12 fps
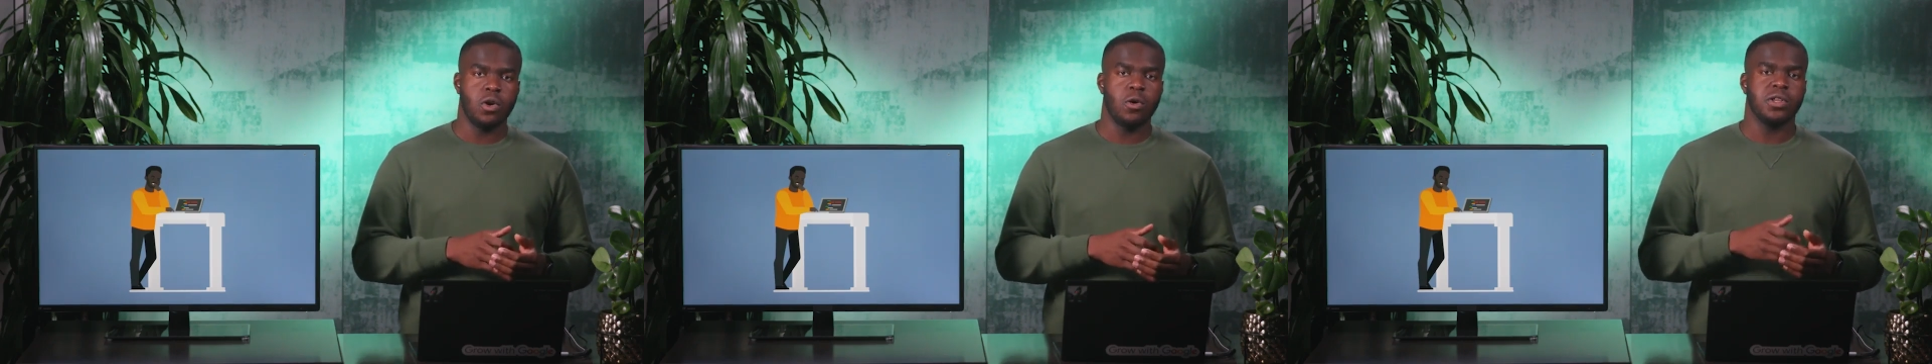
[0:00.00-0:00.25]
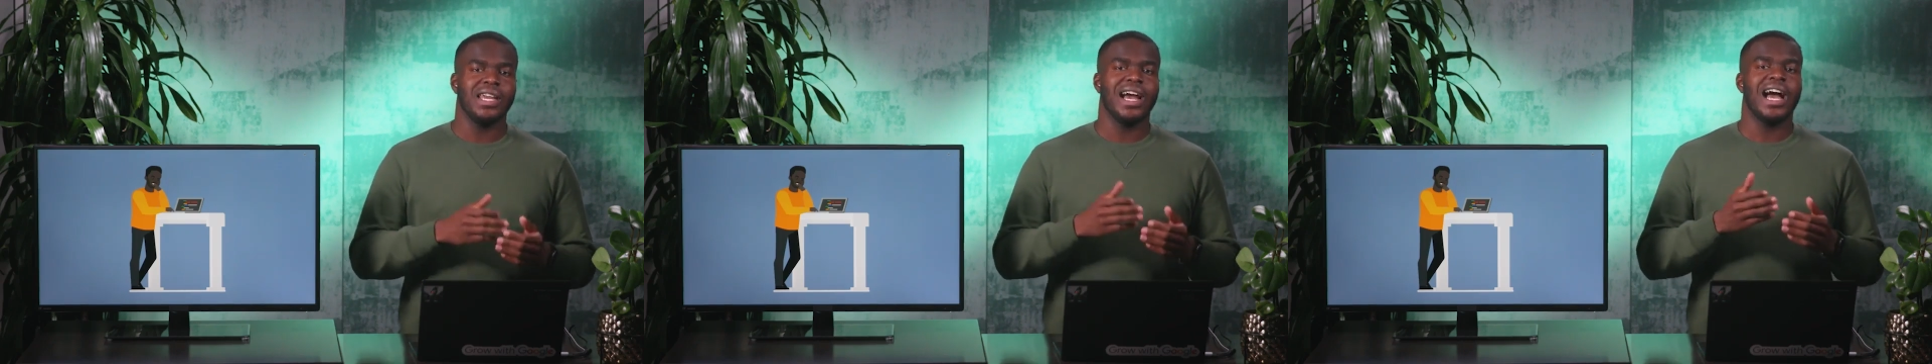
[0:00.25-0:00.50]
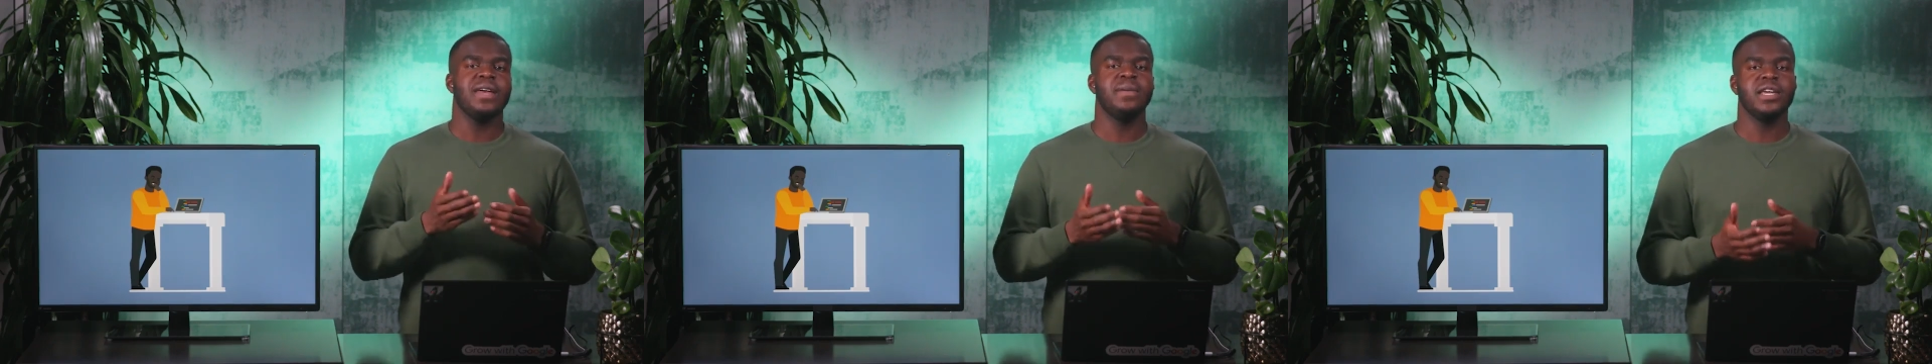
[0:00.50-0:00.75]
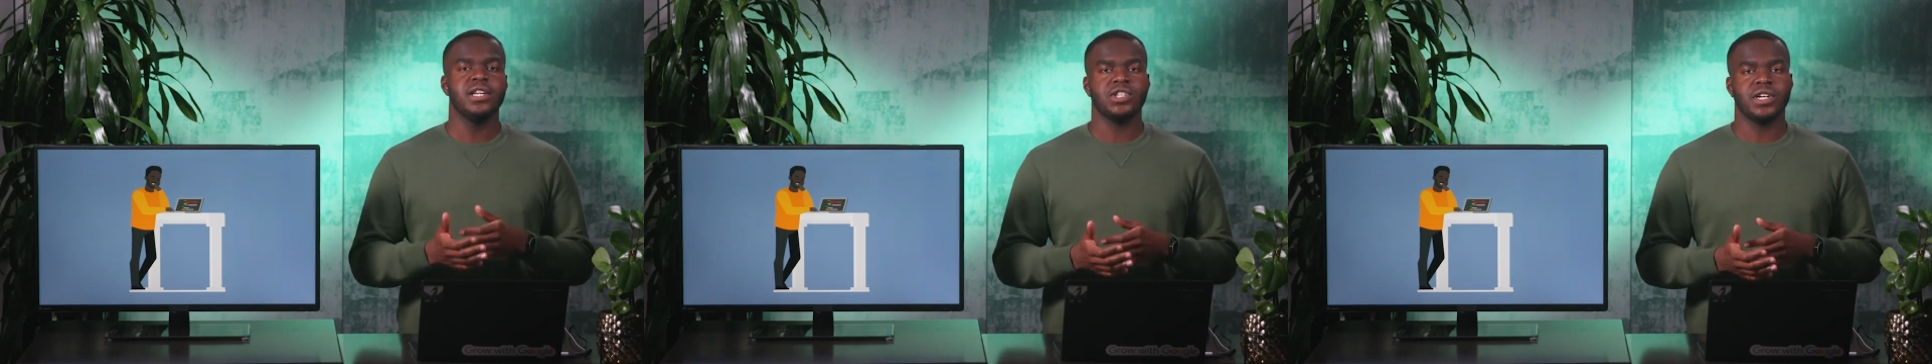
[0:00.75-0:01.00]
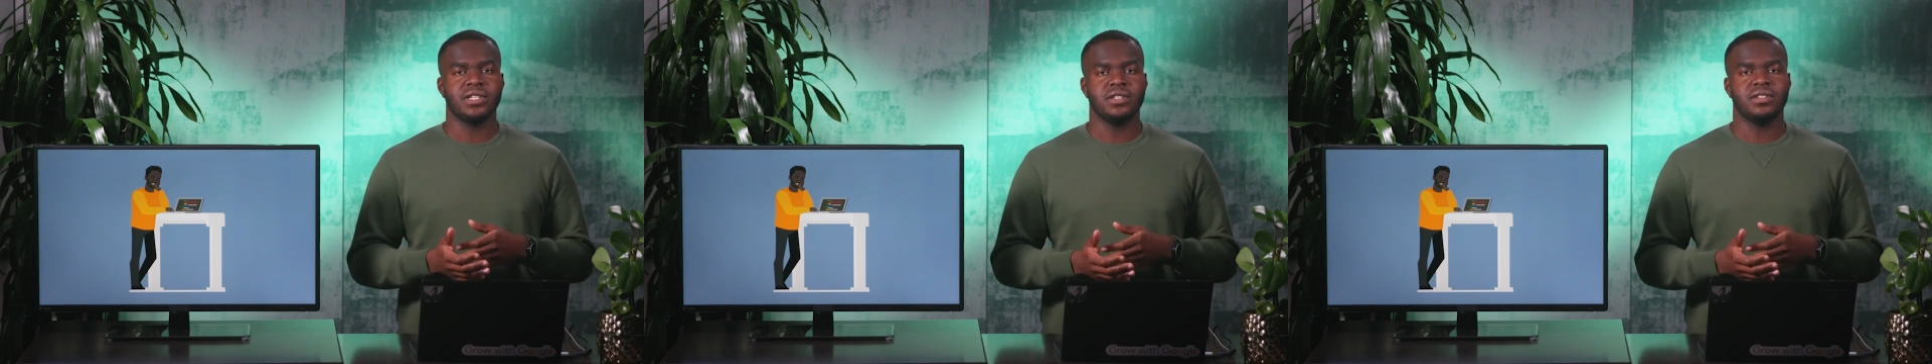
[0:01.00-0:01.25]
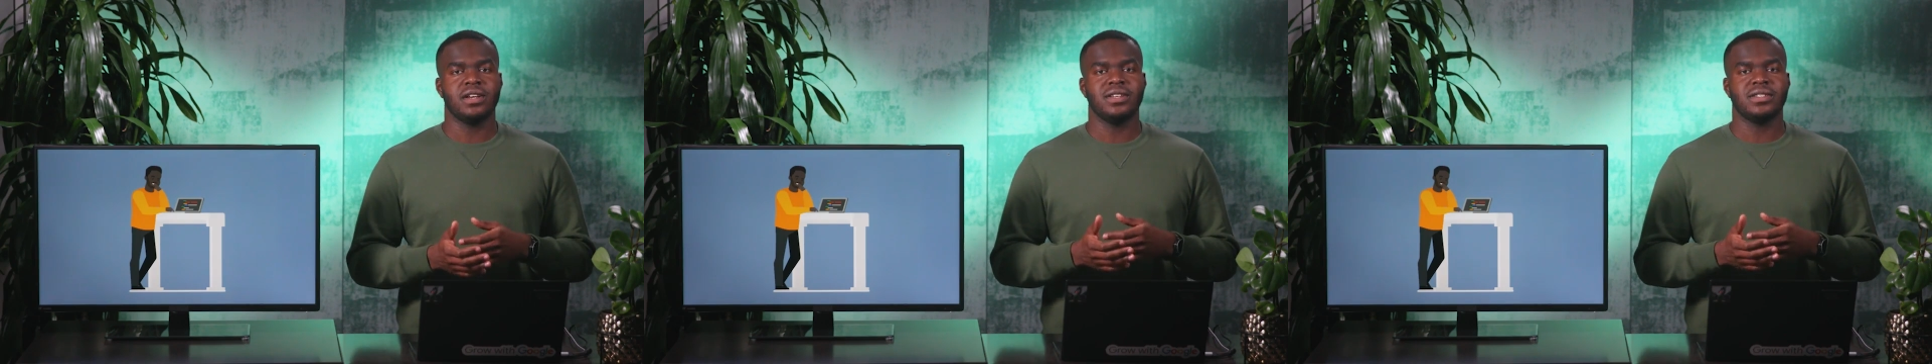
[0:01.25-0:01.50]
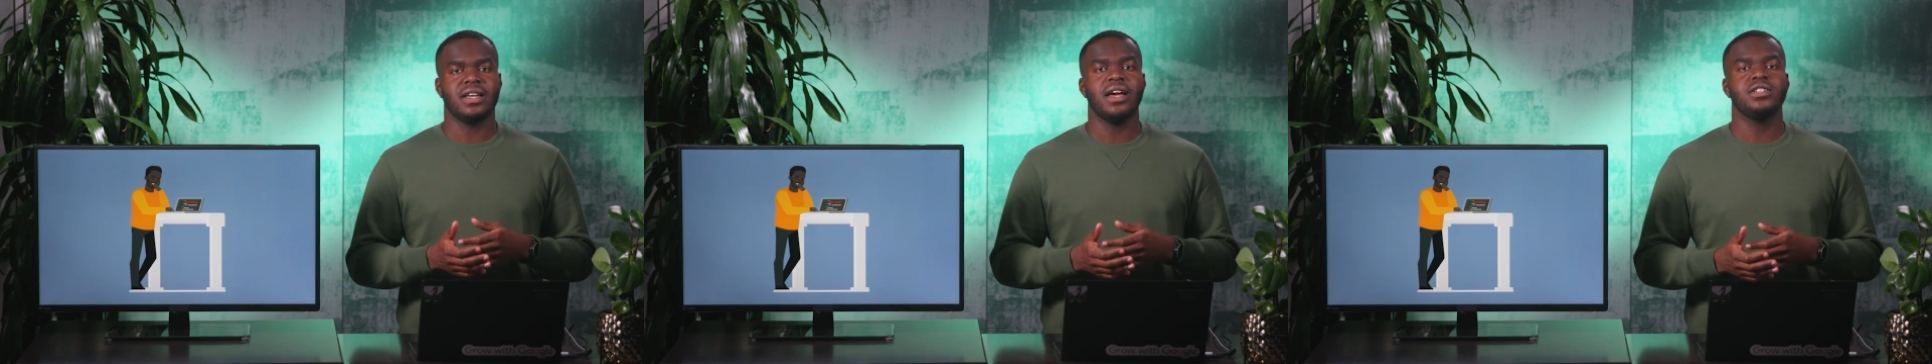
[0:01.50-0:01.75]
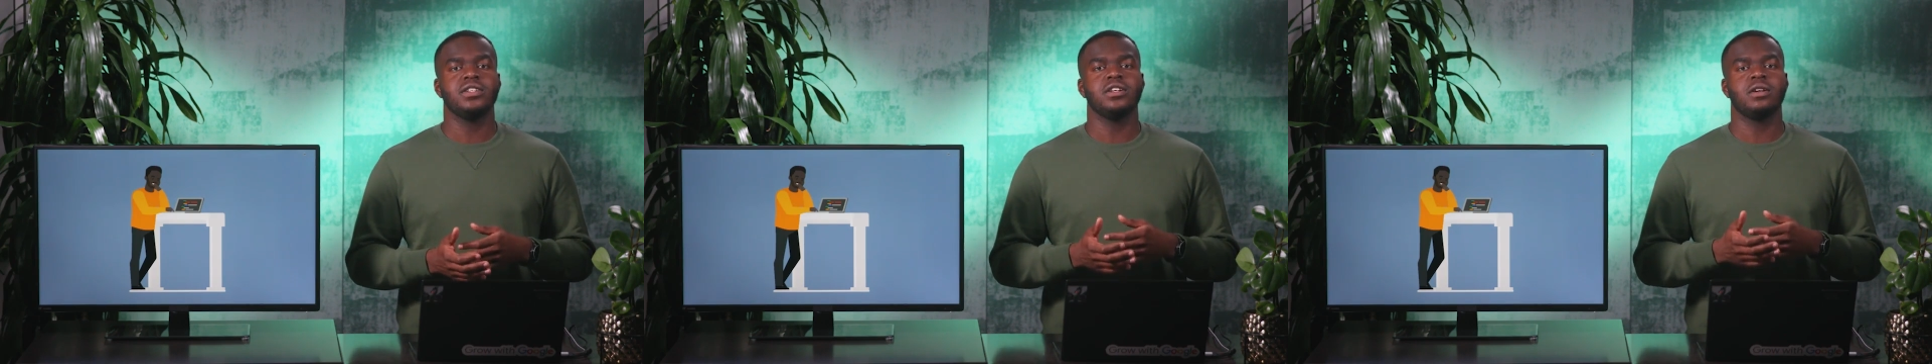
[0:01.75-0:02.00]
or the IP addresses
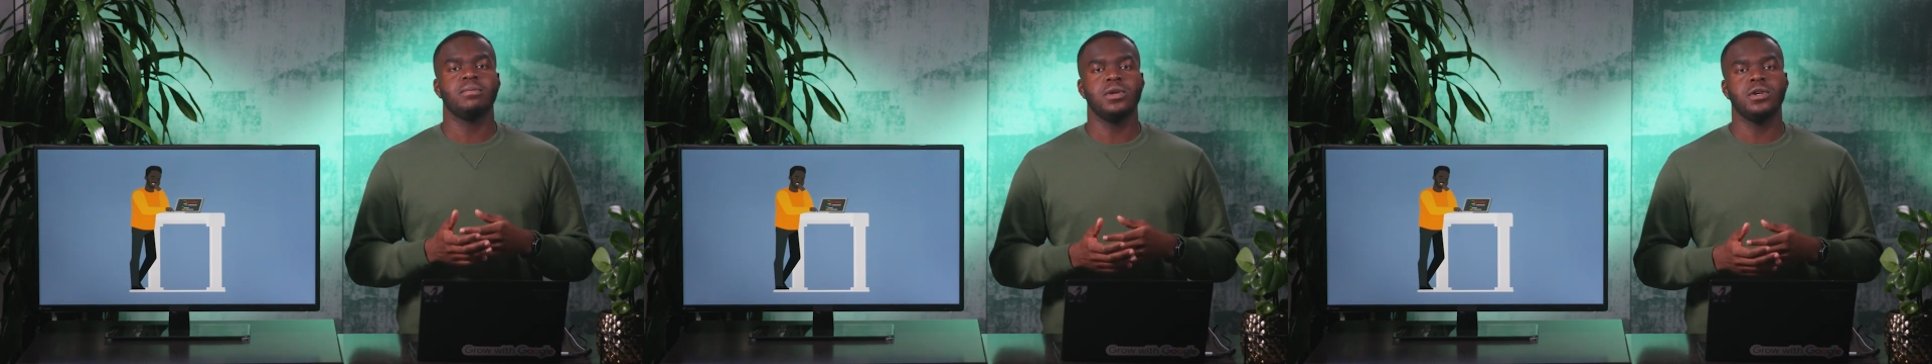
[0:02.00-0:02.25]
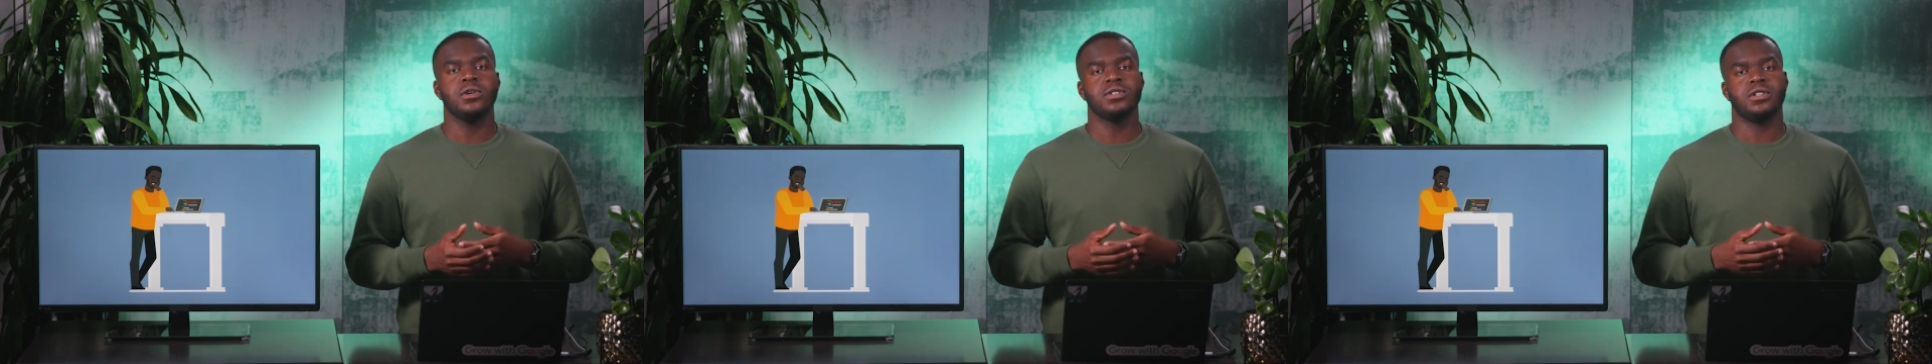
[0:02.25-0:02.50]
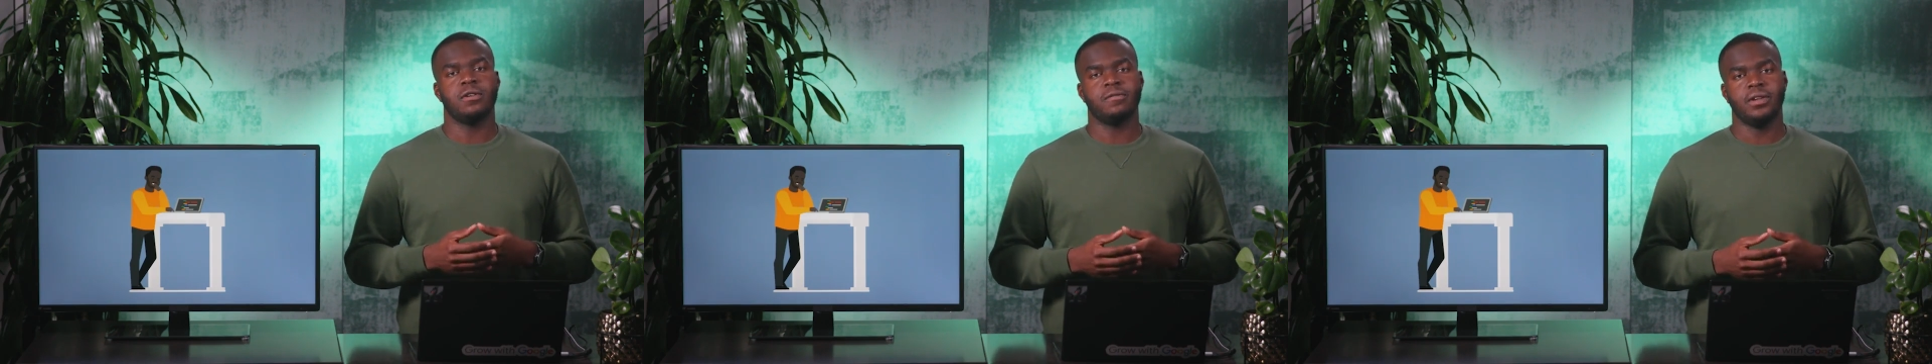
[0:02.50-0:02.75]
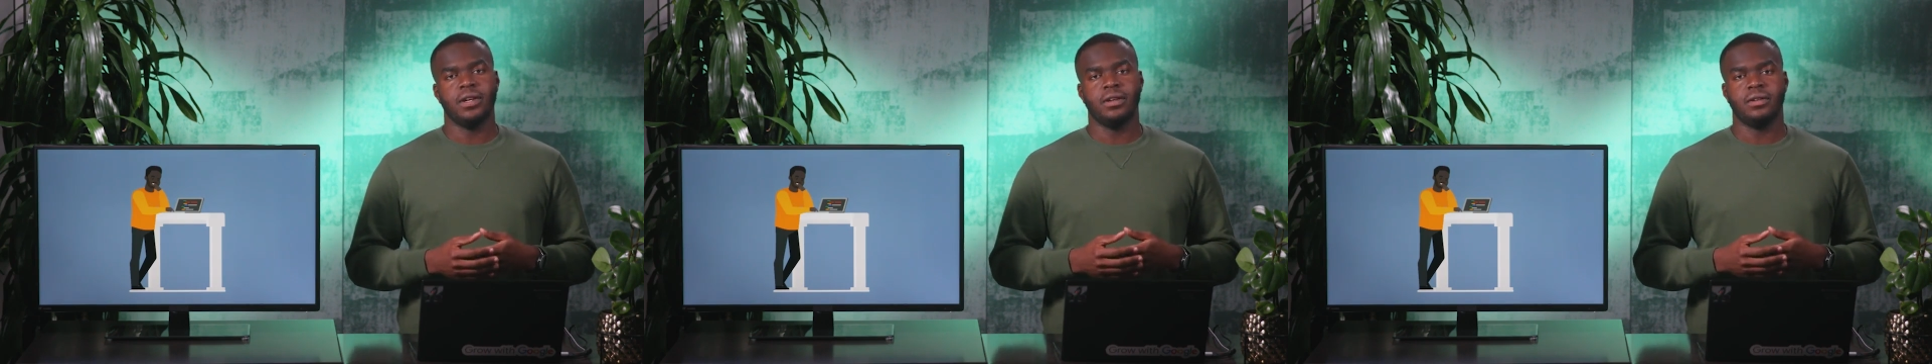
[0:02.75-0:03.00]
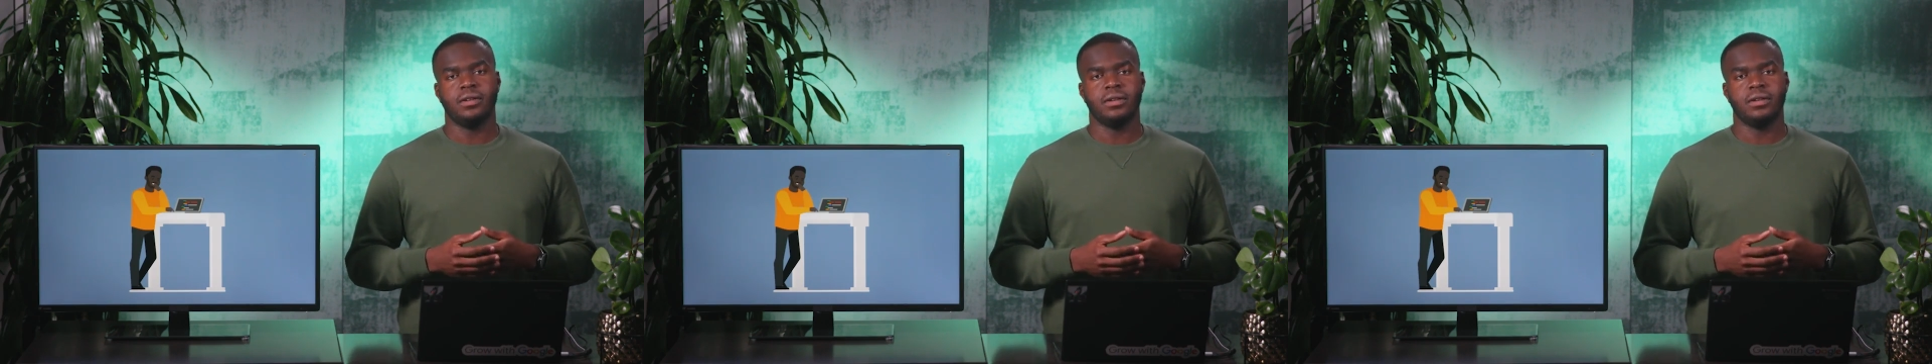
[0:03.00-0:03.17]
assigned to the computers in your fleet.